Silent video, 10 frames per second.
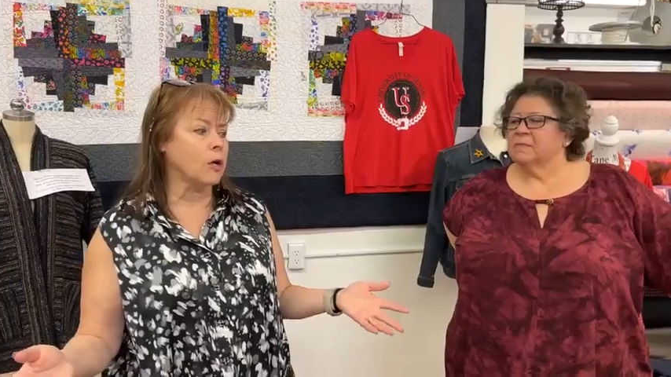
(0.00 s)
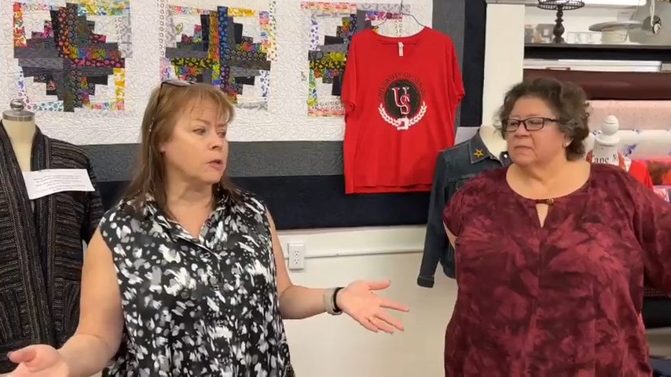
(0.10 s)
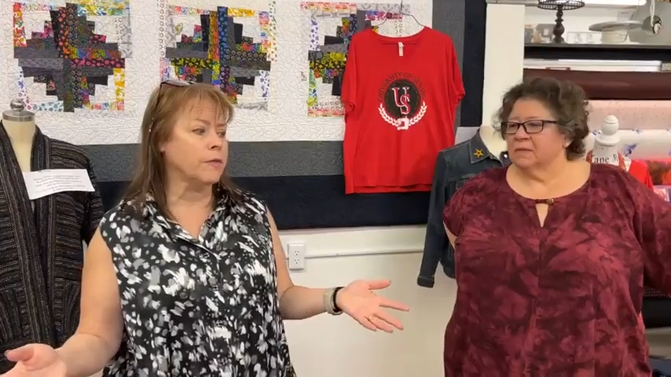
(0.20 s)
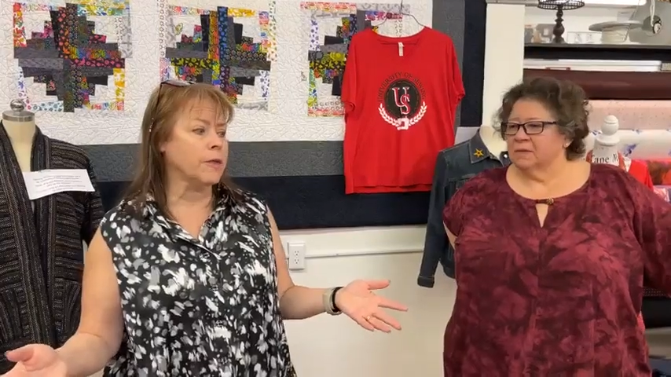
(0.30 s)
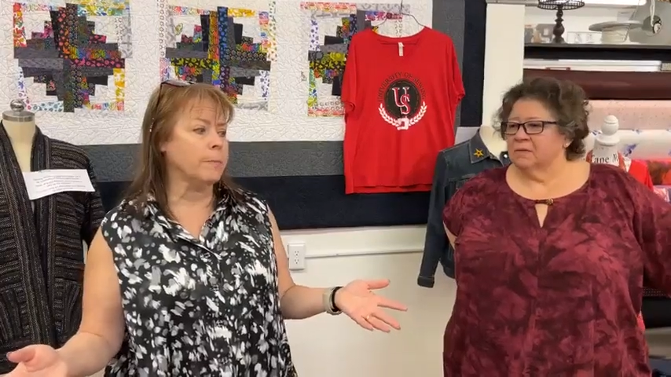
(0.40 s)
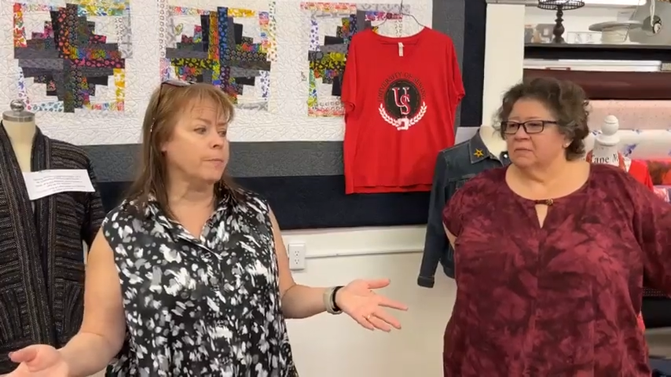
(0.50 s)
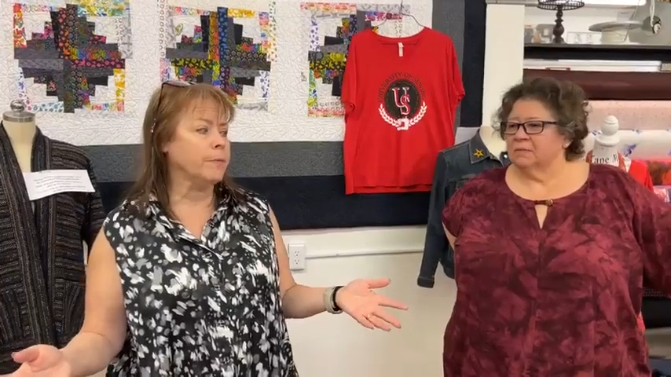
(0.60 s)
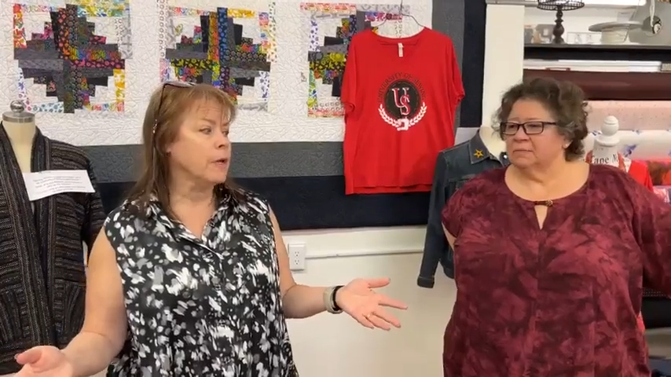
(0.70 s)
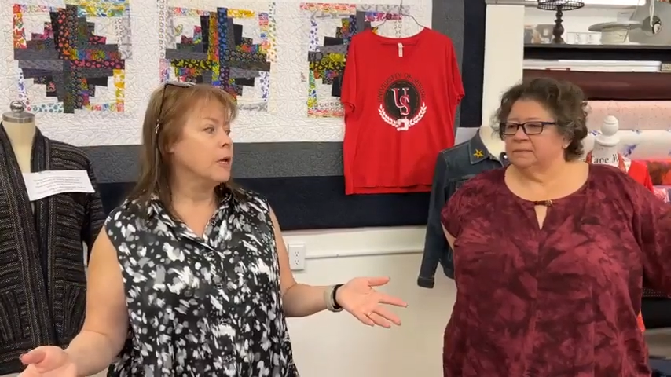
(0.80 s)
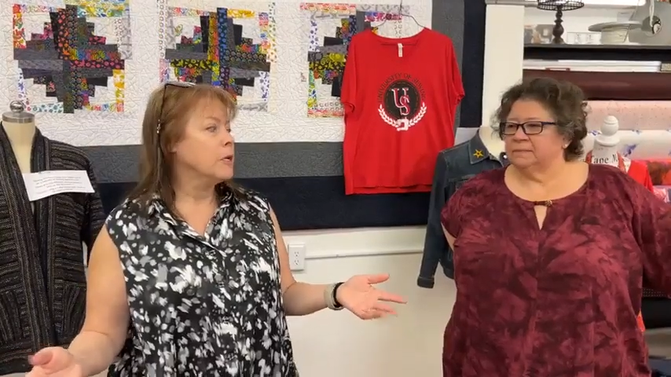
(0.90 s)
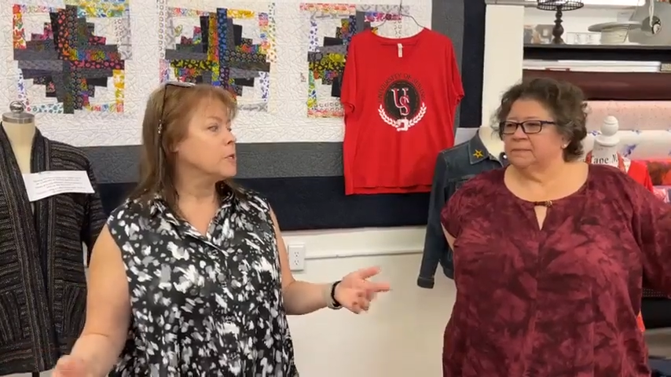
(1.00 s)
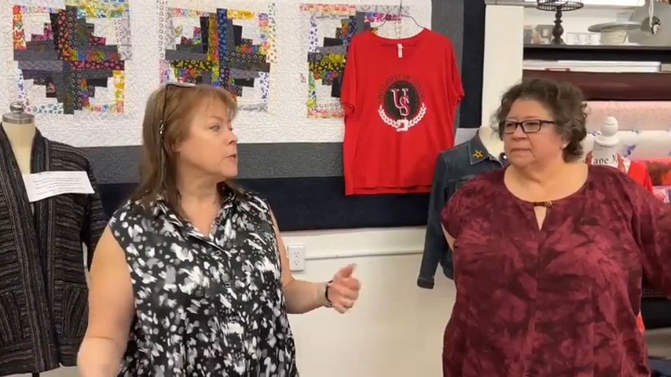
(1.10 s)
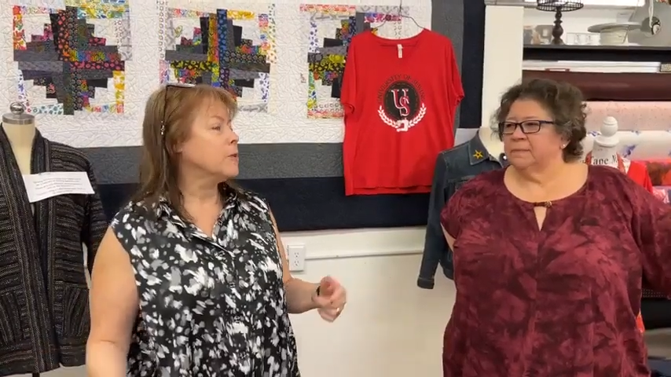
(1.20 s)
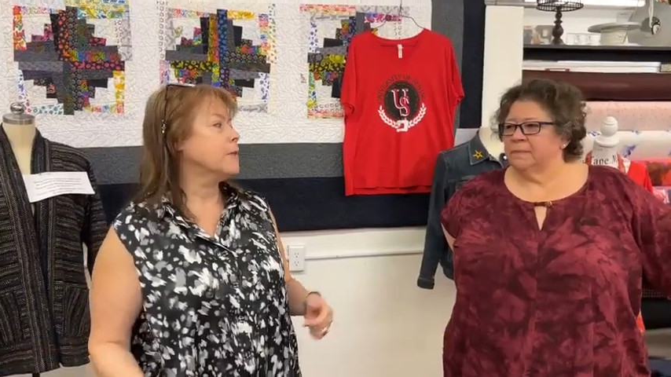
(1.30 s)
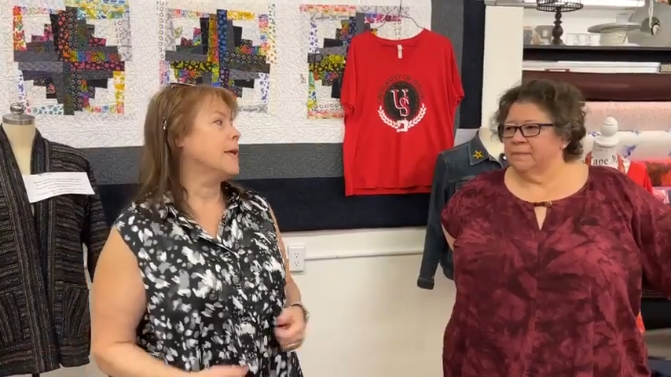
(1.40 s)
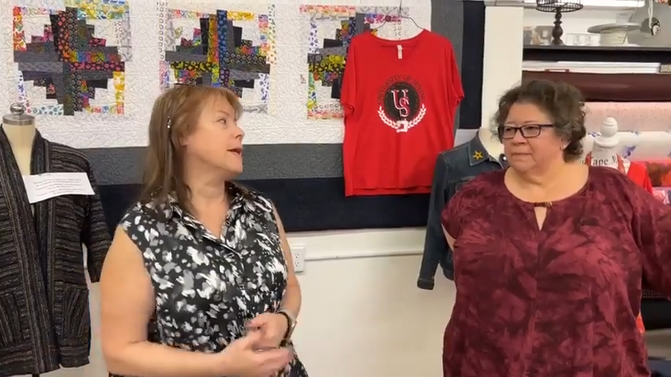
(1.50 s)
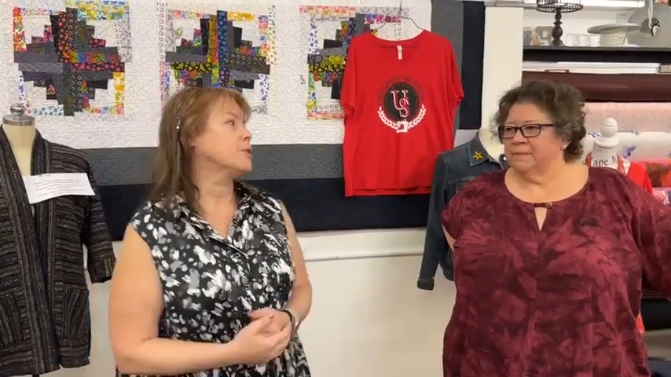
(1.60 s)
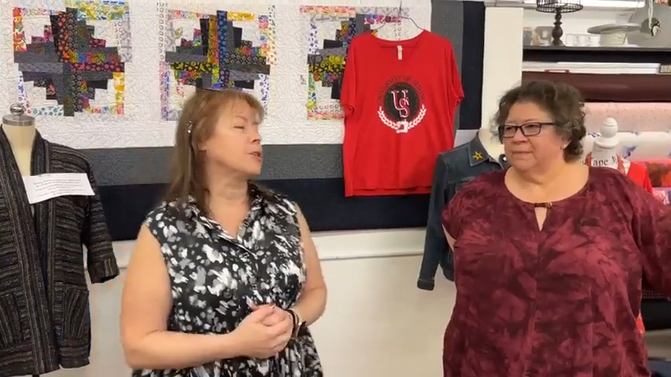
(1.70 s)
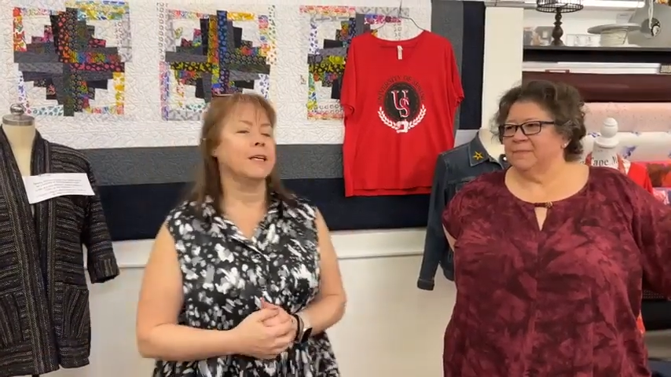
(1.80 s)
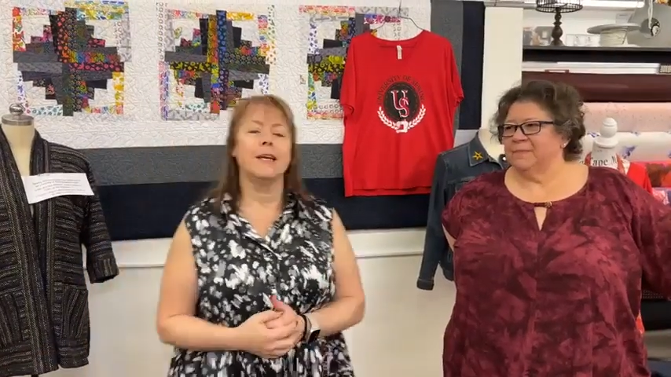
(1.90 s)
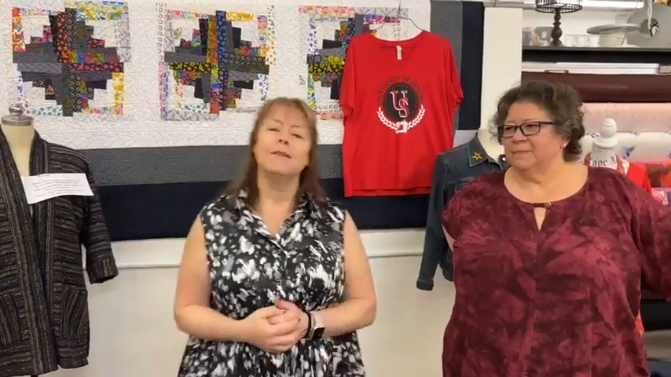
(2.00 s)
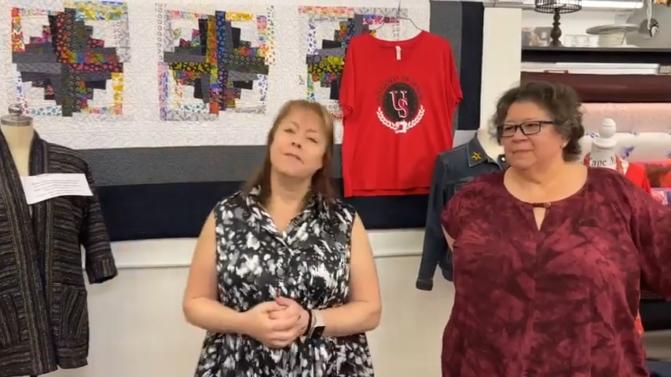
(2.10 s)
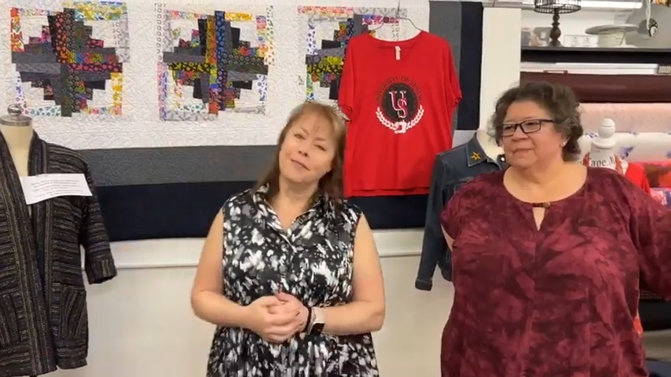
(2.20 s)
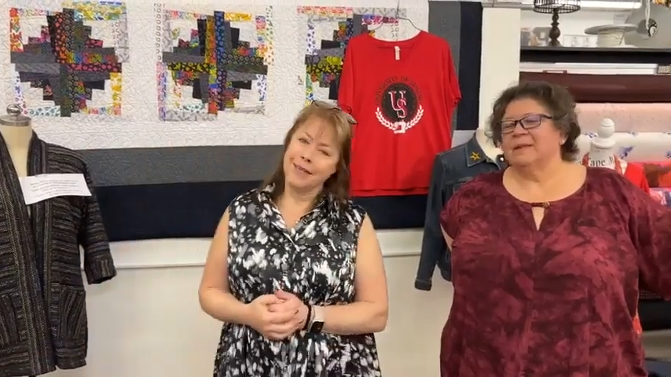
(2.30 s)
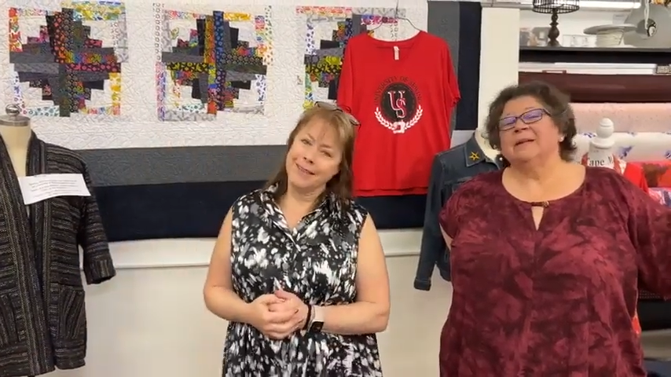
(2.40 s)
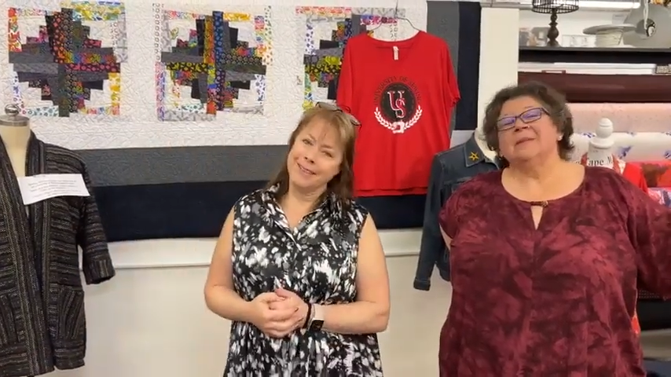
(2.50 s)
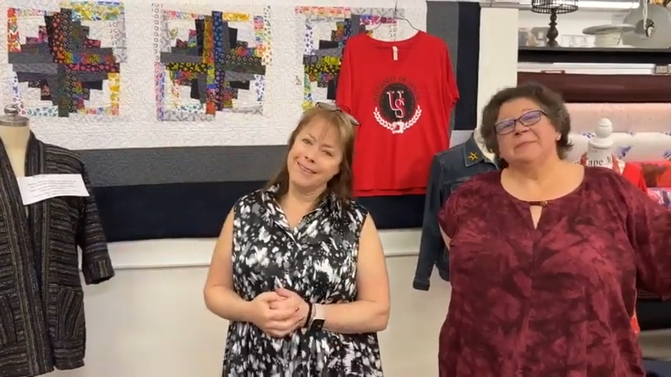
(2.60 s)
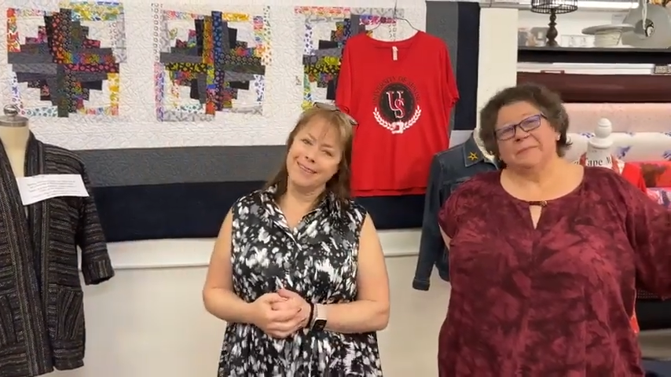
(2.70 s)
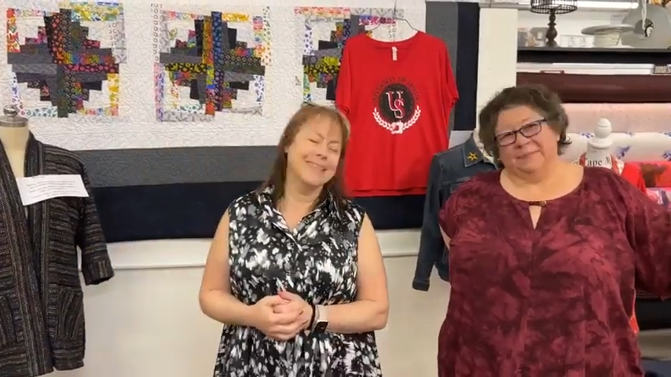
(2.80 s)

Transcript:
Speaker 1: to all of them, so that they actually fit.